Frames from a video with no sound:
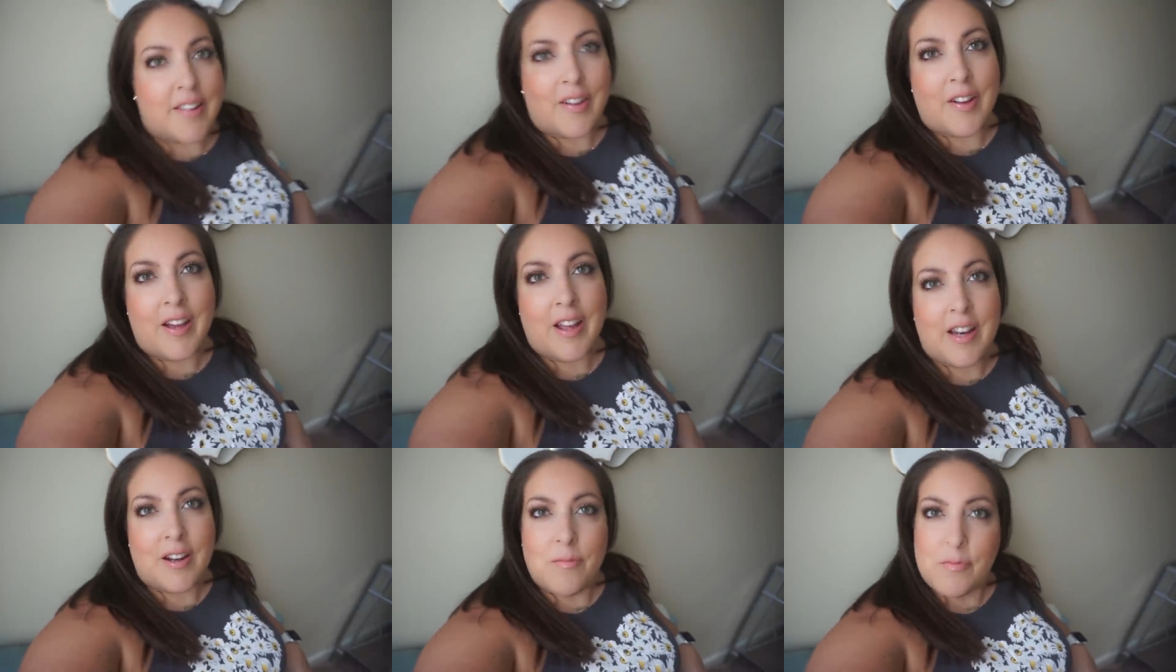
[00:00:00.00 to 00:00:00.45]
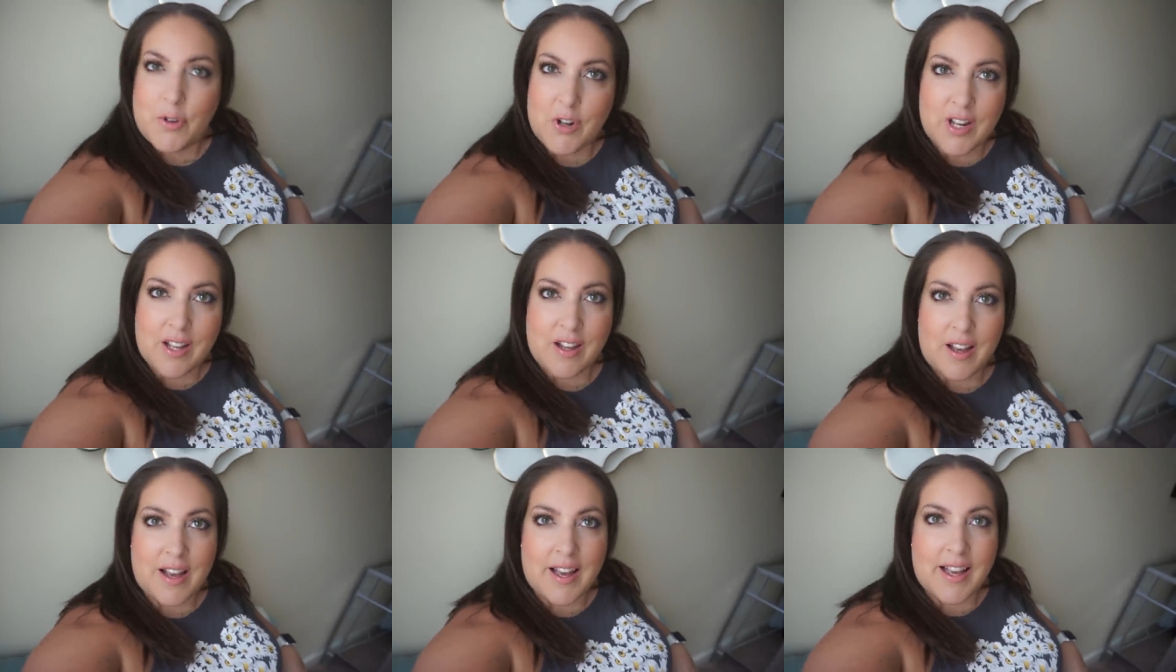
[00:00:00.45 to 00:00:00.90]
Good
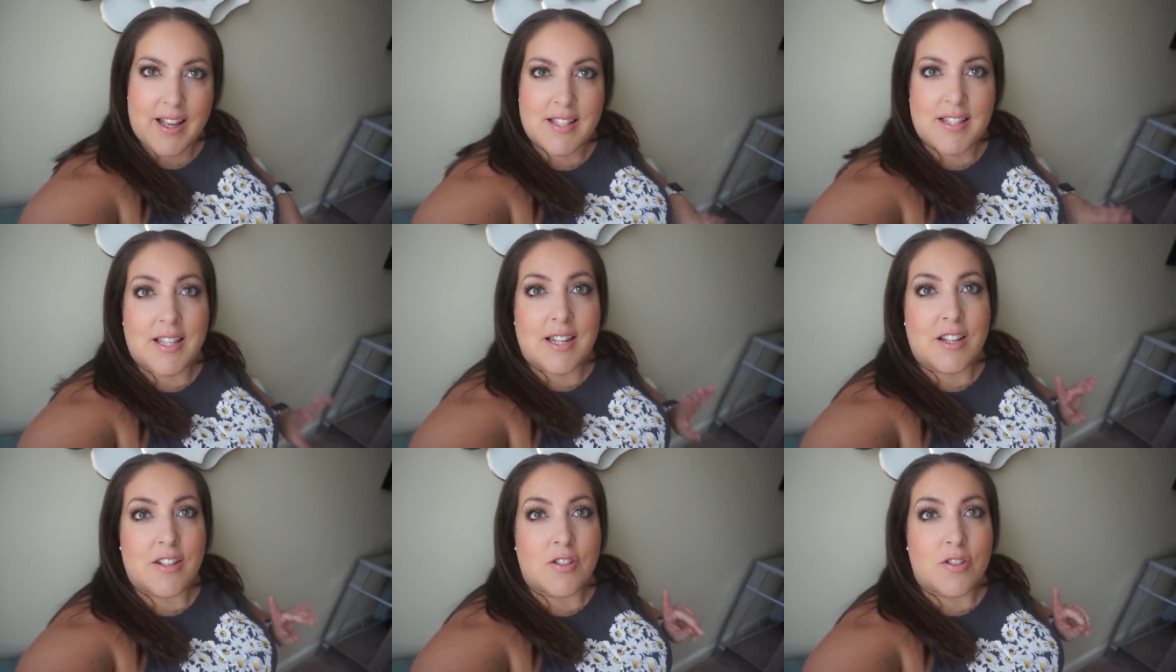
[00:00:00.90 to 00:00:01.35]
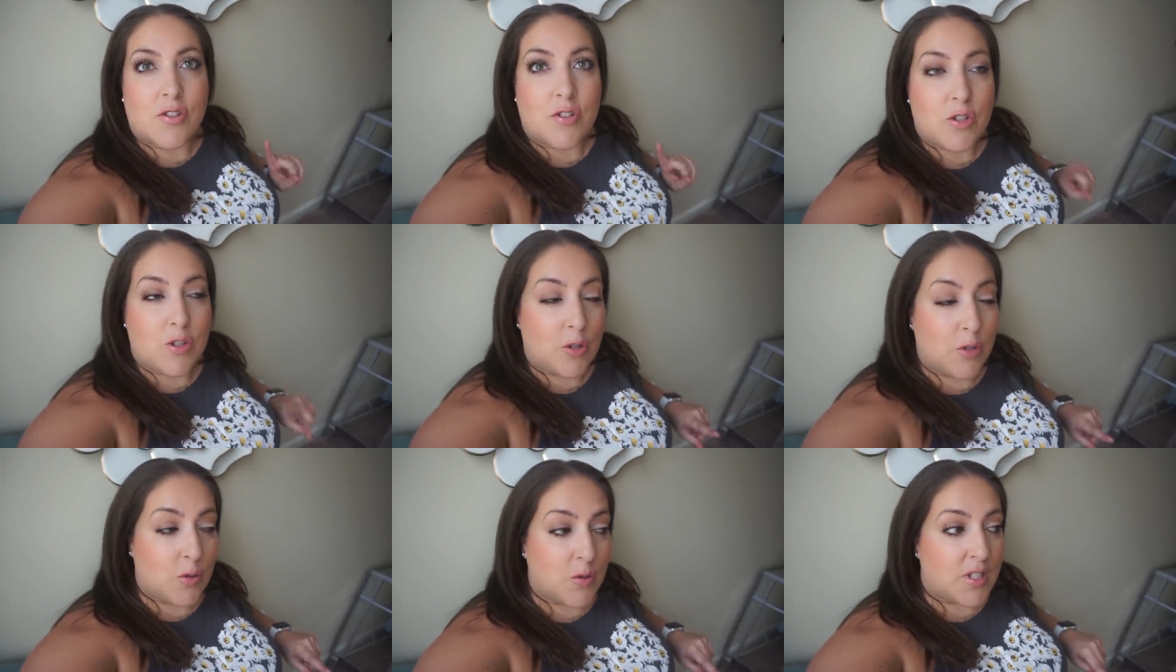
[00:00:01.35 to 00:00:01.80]
morning, guys. It is
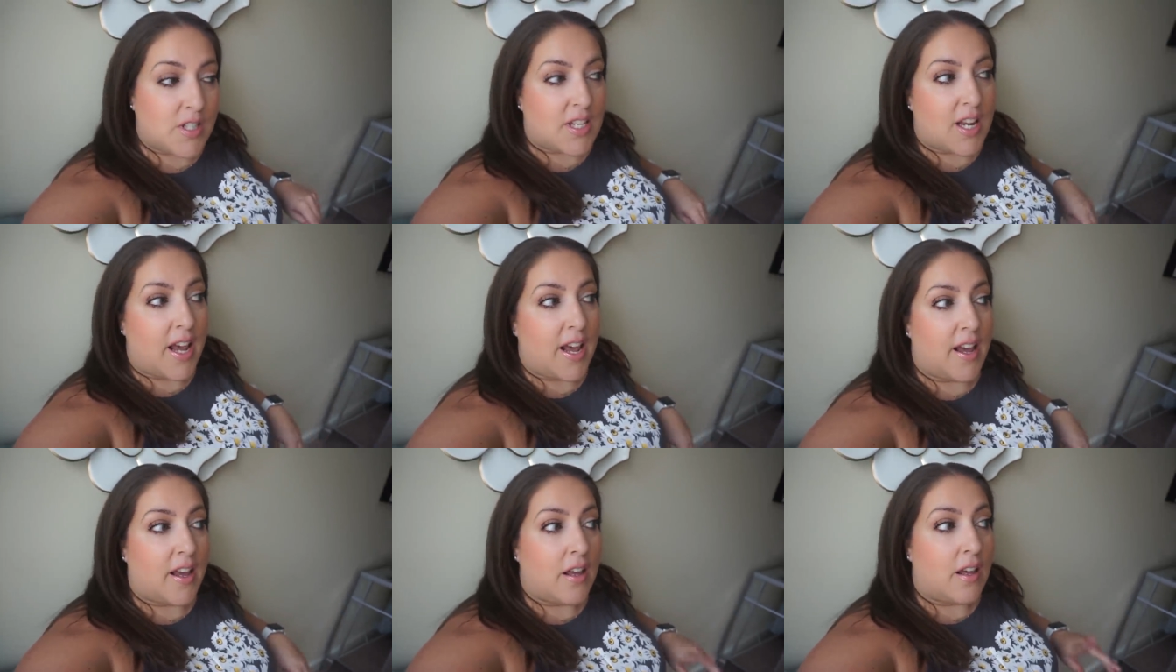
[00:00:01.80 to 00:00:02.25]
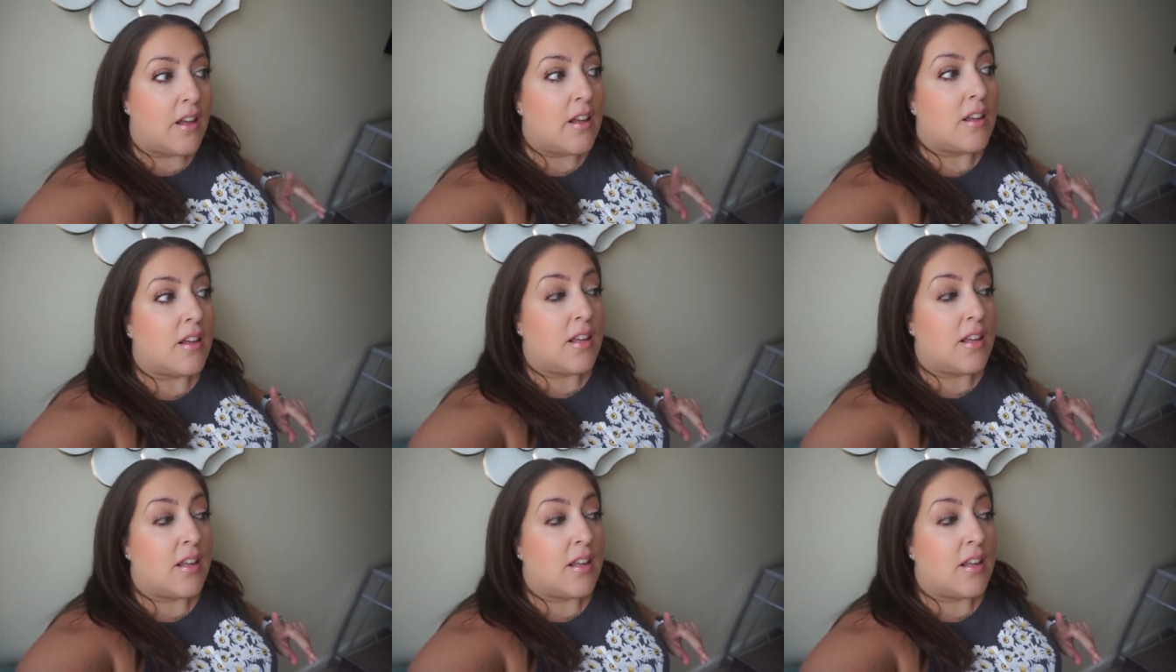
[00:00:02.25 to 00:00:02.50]
Tuesday.